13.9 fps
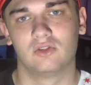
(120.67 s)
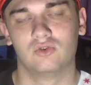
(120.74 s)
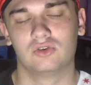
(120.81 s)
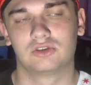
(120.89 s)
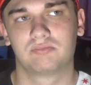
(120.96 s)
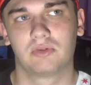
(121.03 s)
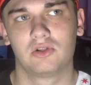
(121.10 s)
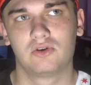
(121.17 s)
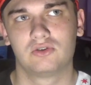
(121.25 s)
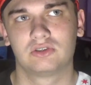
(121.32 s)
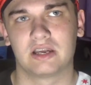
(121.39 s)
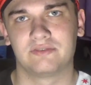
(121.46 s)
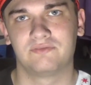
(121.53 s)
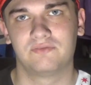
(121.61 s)
Louis
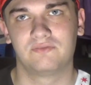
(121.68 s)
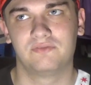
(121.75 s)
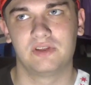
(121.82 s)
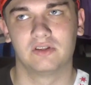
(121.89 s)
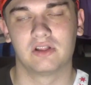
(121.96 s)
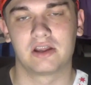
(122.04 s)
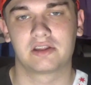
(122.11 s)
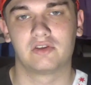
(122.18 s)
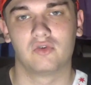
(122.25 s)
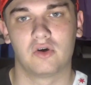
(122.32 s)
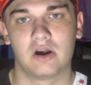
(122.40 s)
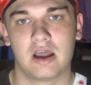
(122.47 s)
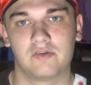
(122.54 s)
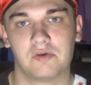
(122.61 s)
Blues. I feel like he
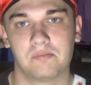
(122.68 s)
will have